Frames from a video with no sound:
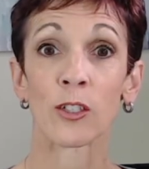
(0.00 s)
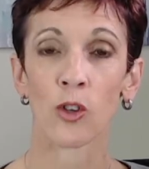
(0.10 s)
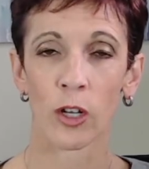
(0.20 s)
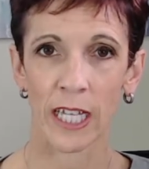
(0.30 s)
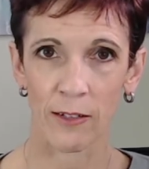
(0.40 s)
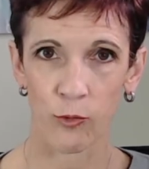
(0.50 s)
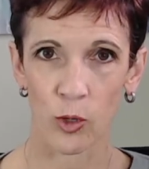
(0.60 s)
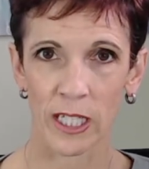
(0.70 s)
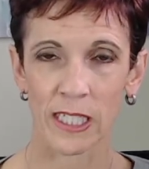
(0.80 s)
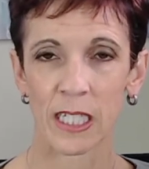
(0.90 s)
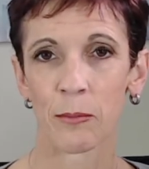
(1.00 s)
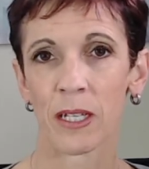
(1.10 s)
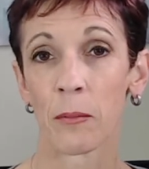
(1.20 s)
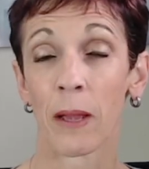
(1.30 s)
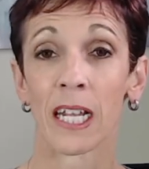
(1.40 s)
is not yet falling
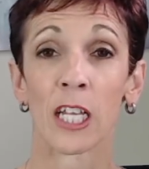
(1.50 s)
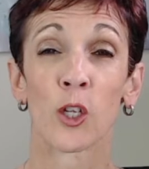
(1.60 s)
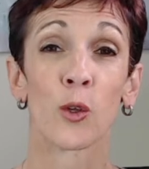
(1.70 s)
asleep independently,